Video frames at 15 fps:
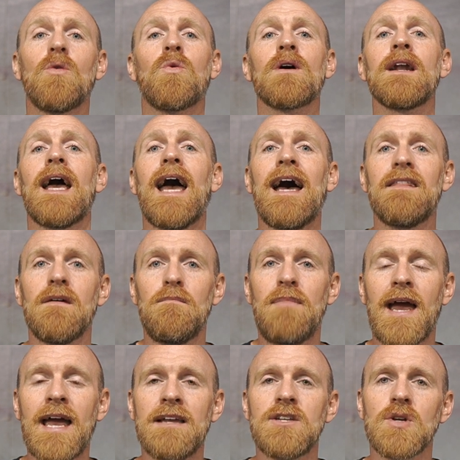we're going to add the
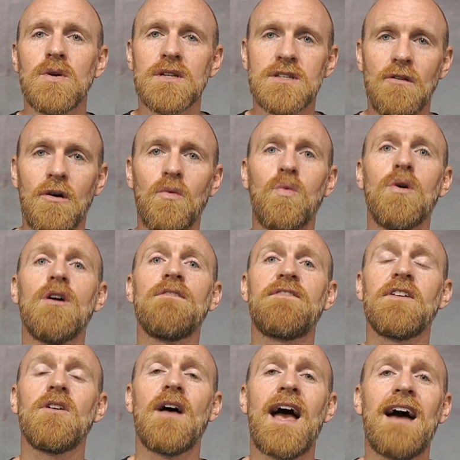band to it so it will
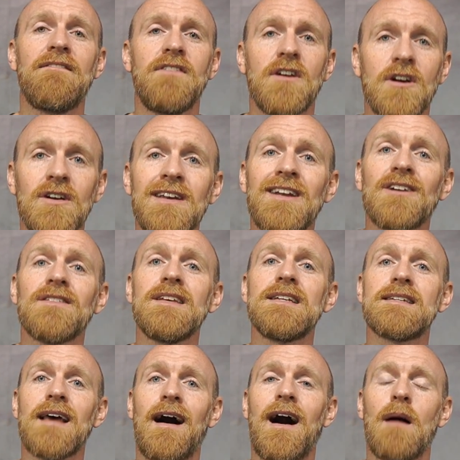feel heavier near the
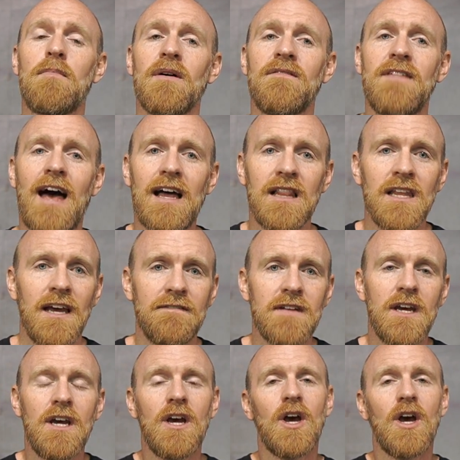top of that lift.